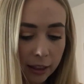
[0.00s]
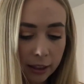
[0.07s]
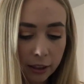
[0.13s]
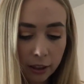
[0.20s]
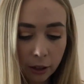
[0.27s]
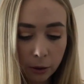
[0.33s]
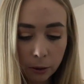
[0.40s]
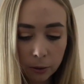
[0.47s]

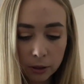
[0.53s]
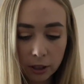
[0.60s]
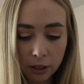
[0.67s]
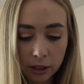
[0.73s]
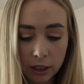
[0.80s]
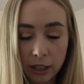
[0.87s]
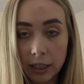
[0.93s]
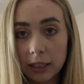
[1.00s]
those
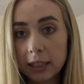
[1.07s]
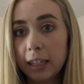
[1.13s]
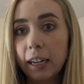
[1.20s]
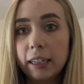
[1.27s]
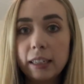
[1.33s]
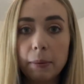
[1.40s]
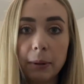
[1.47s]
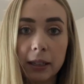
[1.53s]
are things that
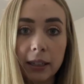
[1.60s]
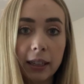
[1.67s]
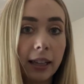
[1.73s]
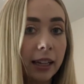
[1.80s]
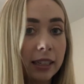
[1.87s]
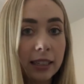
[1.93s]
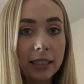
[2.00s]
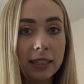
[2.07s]
I typically
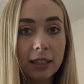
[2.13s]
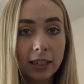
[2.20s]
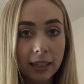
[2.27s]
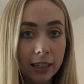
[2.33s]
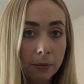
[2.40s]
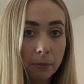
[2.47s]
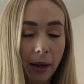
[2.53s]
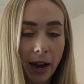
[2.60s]
like to
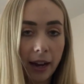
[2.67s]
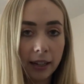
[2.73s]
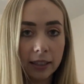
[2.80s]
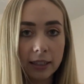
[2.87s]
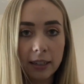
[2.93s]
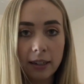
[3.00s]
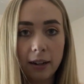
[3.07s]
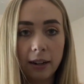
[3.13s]
keep
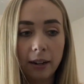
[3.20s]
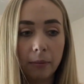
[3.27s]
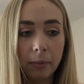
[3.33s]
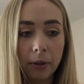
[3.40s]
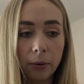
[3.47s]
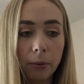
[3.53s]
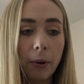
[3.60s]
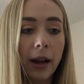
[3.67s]
packed
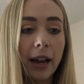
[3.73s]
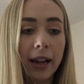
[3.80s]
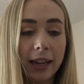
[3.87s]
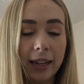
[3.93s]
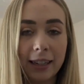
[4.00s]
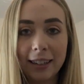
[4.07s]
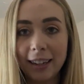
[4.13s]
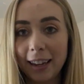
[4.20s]
away
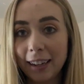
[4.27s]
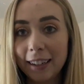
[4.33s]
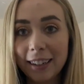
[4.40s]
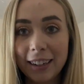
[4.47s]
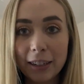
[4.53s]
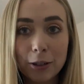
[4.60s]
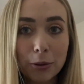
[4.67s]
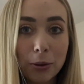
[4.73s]
in like
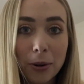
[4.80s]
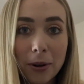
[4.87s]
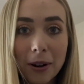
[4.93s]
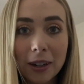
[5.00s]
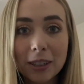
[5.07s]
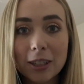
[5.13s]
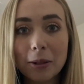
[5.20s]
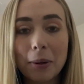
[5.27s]
a
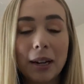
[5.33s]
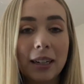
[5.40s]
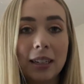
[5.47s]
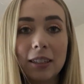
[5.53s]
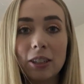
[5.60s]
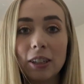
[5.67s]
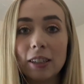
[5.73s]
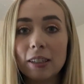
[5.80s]
drawer so I
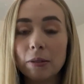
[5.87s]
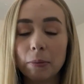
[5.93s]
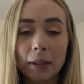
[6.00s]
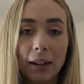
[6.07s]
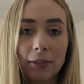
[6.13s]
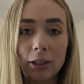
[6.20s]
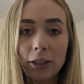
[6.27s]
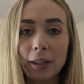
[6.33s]
can just, when we
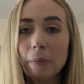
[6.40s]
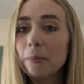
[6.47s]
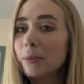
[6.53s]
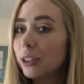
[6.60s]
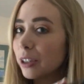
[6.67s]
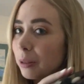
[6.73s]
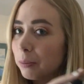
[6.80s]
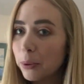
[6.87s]
have a trip,
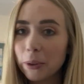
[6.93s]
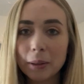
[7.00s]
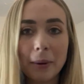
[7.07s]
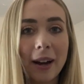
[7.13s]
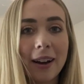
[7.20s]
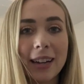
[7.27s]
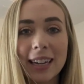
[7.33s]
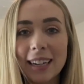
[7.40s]
just pull them
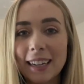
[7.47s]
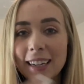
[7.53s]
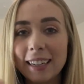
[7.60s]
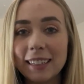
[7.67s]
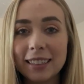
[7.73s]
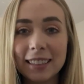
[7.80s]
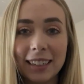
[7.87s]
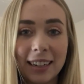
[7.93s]
out
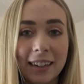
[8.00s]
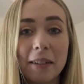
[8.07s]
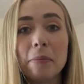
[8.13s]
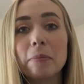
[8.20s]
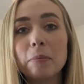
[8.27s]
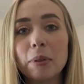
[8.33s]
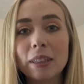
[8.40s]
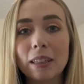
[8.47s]

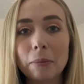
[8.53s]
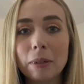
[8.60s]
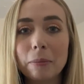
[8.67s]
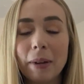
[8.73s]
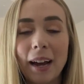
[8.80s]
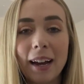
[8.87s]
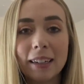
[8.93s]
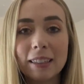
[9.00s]
and put them in a
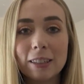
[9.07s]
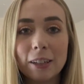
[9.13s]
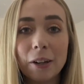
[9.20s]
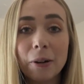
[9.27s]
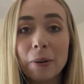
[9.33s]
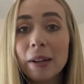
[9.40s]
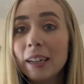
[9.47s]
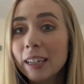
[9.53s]
bag.
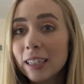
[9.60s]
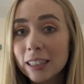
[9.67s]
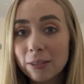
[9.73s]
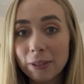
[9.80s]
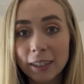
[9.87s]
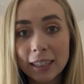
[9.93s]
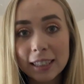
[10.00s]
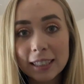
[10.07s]
So it's
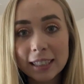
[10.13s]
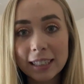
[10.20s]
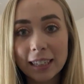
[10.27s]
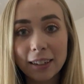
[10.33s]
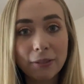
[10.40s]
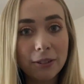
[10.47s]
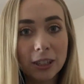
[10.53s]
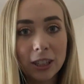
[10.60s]
very easy
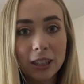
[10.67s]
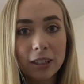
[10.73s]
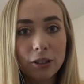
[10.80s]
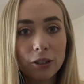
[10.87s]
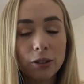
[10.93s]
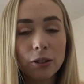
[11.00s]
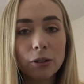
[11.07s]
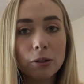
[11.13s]
and efficient
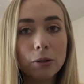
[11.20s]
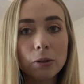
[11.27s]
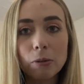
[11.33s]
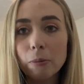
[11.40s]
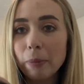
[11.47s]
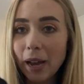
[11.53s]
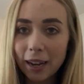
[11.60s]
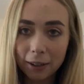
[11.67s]
to
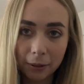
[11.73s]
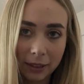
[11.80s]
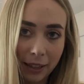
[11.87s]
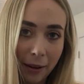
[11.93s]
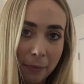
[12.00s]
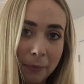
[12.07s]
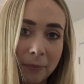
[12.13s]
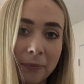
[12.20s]
pack with them.